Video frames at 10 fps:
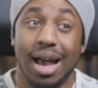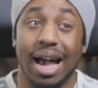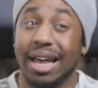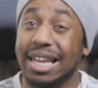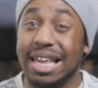
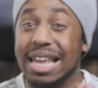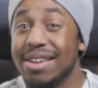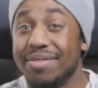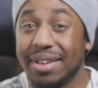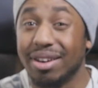And
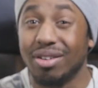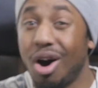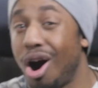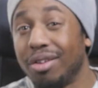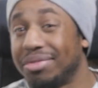even
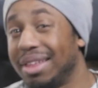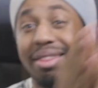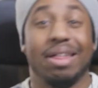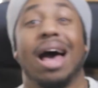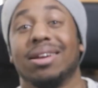after
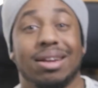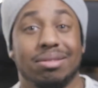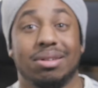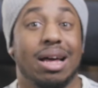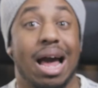that,
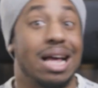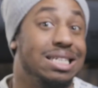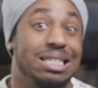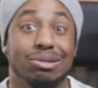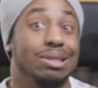I
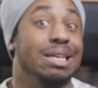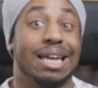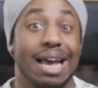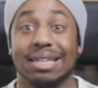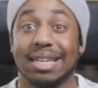still didn't
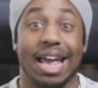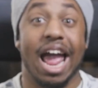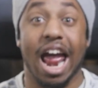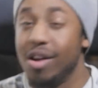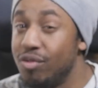get
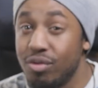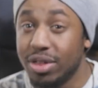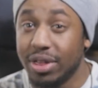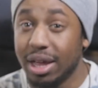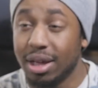
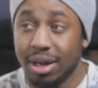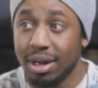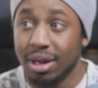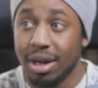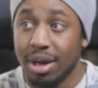everything
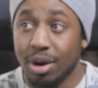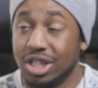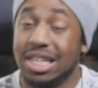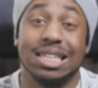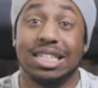
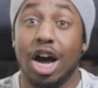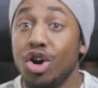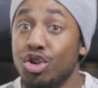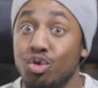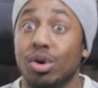because they didn't tell
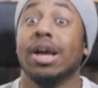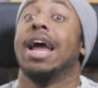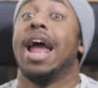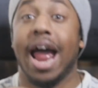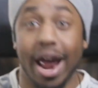you
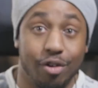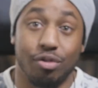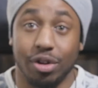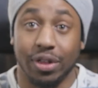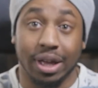
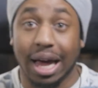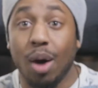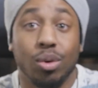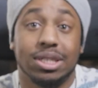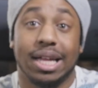everything. I wanted